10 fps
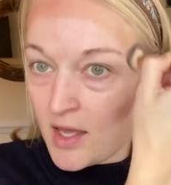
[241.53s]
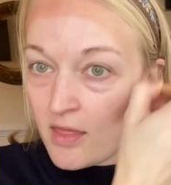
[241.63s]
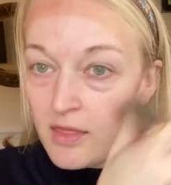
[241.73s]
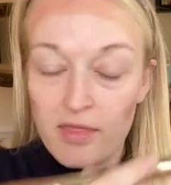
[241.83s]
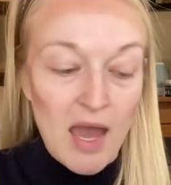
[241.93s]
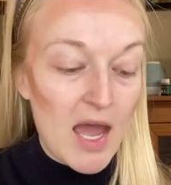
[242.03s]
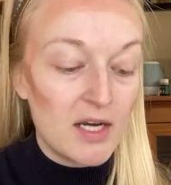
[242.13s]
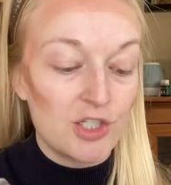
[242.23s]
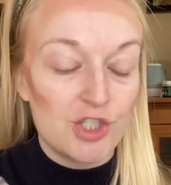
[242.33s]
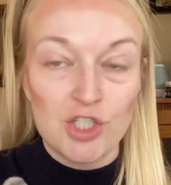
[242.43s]

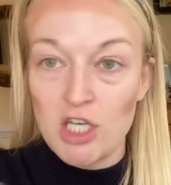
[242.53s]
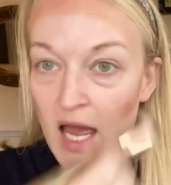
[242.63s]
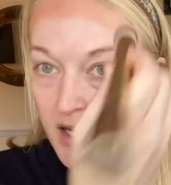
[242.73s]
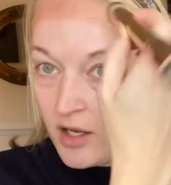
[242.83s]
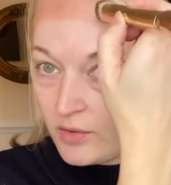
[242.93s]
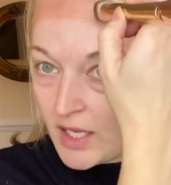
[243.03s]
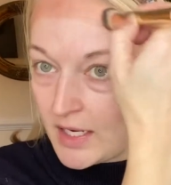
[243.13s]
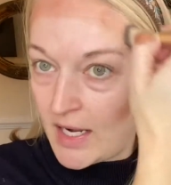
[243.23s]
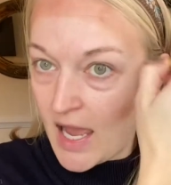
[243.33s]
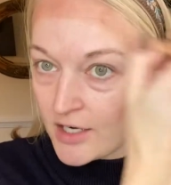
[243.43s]
that shadow, that
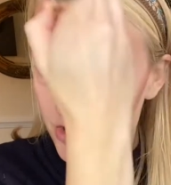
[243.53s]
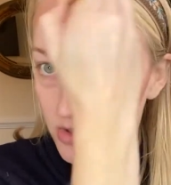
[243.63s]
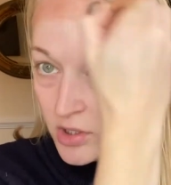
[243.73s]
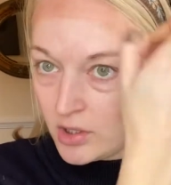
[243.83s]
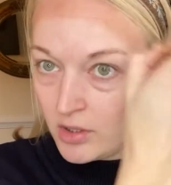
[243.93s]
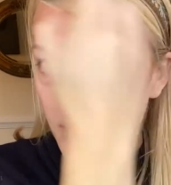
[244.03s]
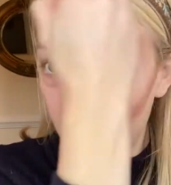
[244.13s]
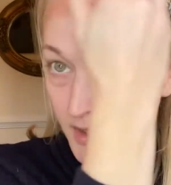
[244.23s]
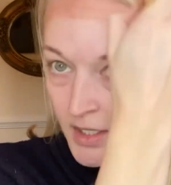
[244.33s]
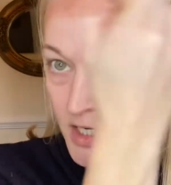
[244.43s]
natural
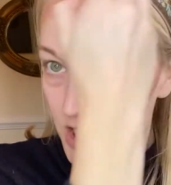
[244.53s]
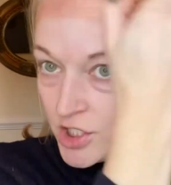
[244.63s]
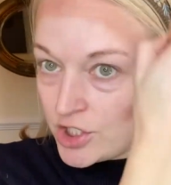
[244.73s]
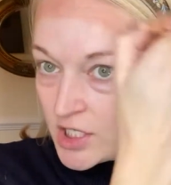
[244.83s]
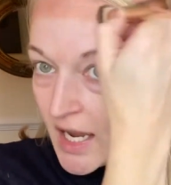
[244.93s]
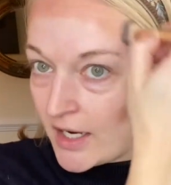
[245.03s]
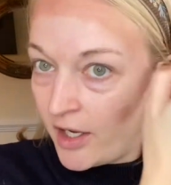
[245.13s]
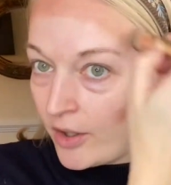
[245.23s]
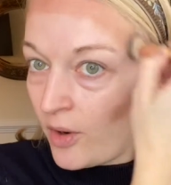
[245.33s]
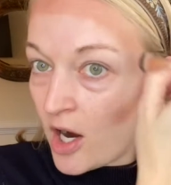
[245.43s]
shadow.